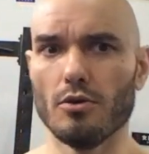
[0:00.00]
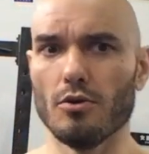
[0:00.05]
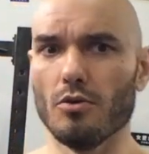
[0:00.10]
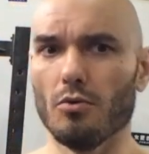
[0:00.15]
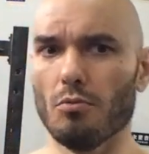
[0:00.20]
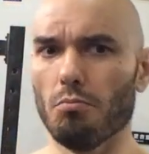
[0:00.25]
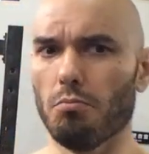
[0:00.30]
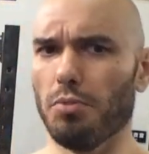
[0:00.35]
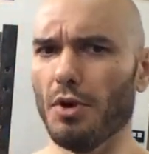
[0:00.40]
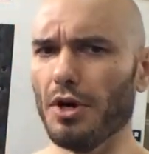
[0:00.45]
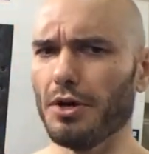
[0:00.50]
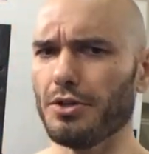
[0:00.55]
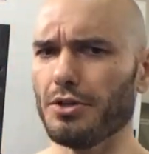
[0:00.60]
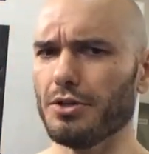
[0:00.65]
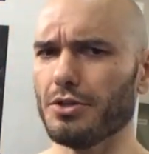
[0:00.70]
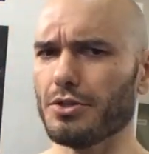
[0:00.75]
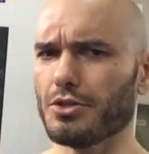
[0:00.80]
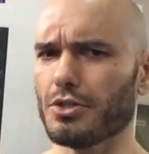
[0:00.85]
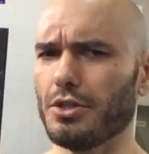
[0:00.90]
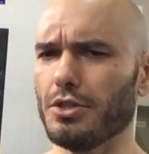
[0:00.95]
But
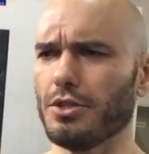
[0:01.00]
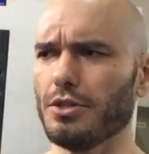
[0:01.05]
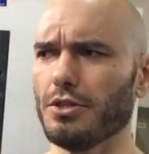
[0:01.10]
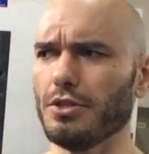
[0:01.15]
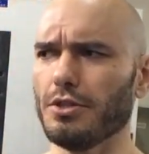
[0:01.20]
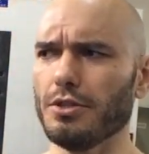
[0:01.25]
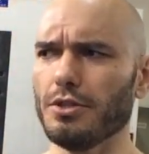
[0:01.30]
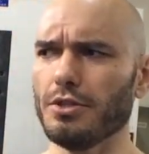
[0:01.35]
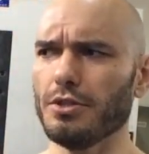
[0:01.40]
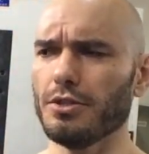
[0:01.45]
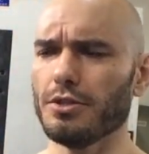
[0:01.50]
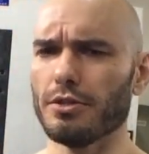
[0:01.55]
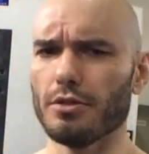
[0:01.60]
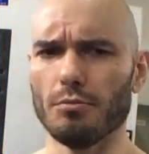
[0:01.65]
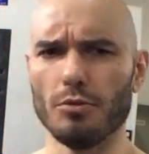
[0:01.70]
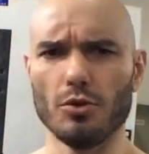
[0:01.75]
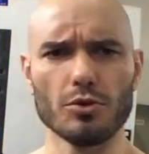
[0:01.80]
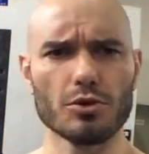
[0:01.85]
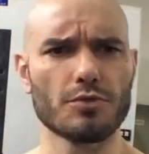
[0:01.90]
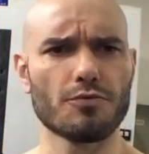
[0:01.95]
is he the
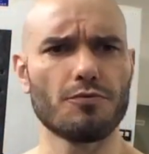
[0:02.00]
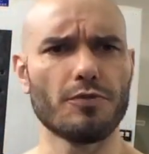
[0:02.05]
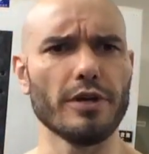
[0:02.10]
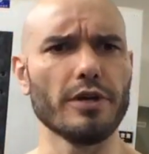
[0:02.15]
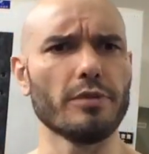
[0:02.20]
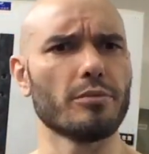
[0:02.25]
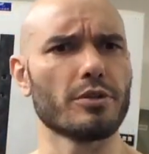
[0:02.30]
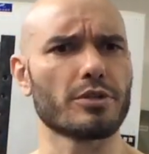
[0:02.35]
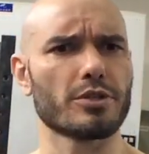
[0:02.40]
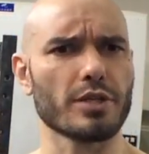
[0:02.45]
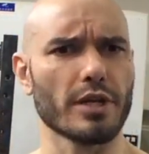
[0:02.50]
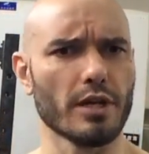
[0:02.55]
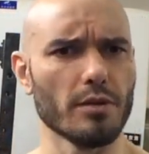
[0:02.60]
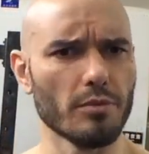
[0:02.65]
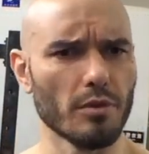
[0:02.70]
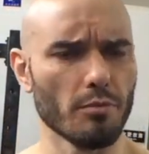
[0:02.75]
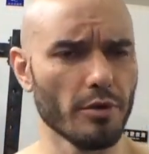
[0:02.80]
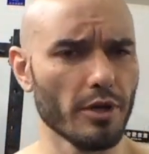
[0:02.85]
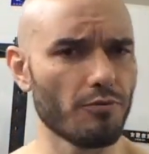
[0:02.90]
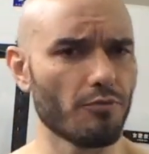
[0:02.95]
most famous
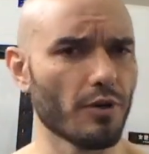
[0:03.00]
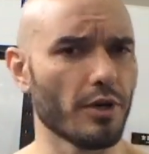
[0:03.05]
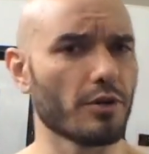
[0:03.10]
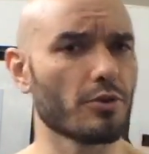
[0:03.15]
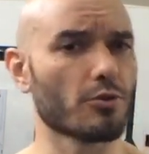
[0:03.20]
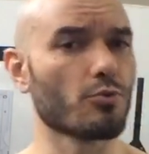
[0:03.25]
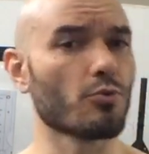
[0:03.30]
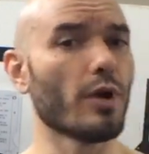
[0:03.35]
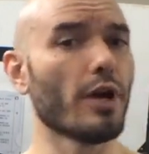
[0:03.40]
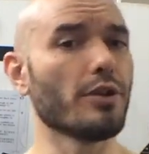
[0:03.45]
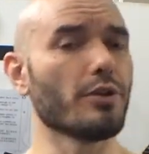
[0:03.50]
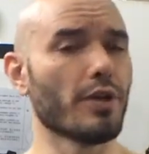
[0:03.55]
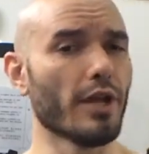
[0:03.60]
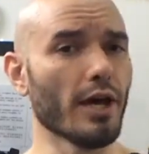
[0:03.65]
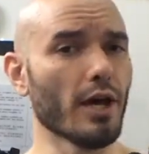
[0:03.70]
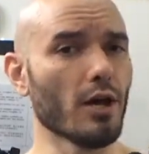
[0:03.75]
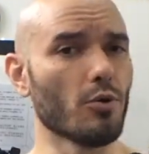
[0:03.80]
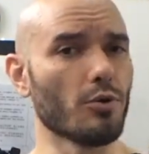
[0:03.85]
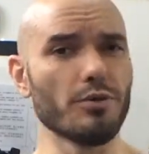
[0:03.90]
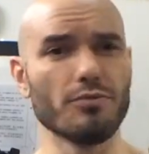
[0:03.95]
MMA fighter right
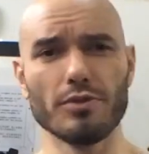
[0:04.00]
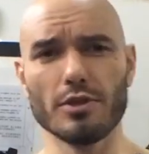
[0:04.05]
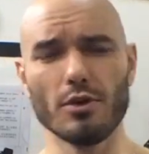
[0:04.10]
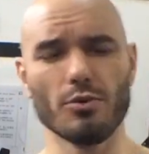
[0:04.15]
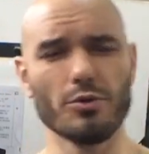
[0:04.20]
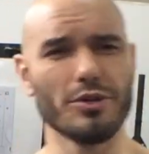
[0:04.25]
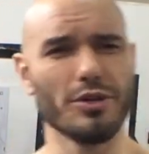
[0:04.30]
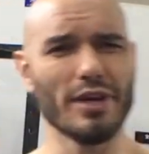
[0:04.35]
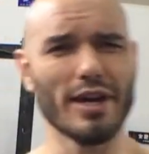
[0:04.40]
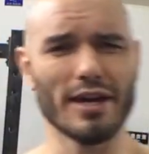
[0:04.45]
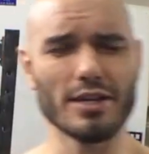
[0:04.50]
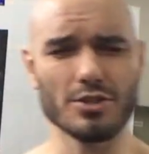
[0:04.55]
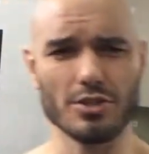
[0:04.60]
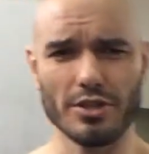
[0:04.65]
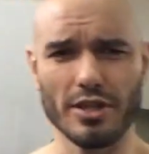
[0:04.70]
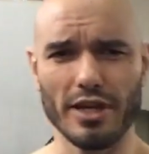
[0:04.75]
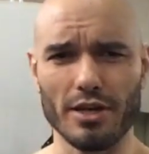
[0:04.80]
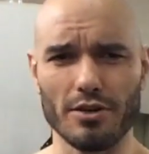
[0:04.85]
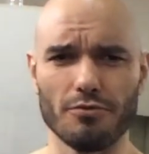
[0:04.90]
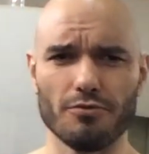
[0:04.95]
now, even though he
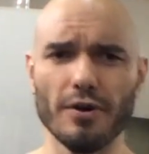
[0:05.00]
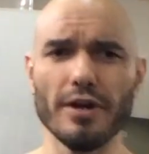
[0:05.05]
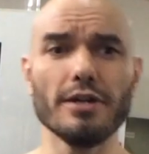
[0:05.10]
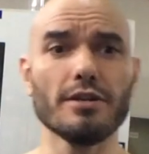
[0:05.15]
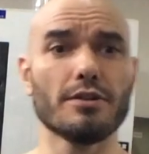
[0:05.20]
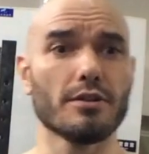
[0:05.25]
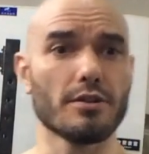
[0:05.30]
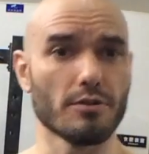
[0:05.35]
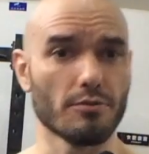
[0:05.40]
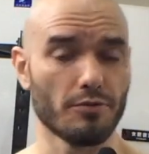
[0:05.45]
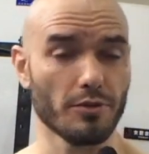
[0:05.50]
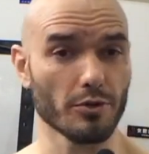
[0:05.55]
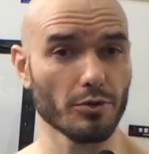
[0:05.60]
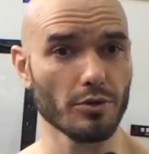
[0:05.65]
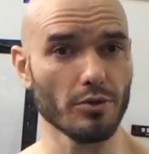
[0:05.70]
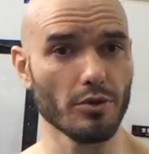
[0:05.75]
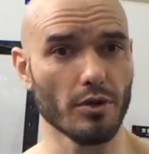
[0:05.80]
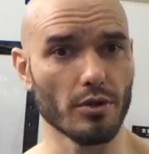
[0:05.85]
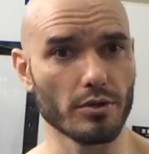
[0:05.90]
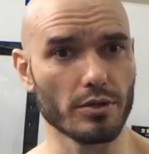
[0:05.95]
hasn't had a fight in a very
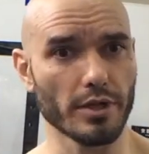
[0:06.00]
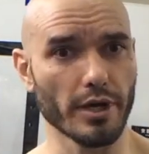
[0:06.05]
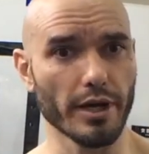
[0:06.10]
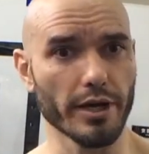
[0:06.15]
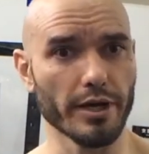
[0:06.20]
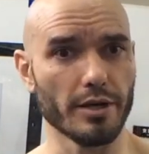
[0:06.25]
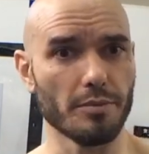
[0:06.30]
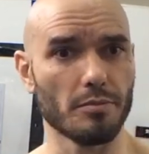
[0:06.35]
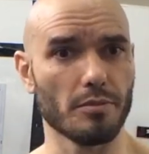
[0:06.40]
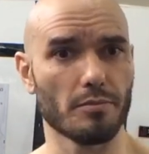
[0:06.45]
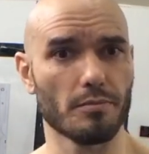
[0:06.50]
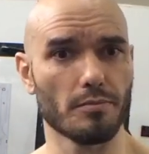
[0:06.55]
long time?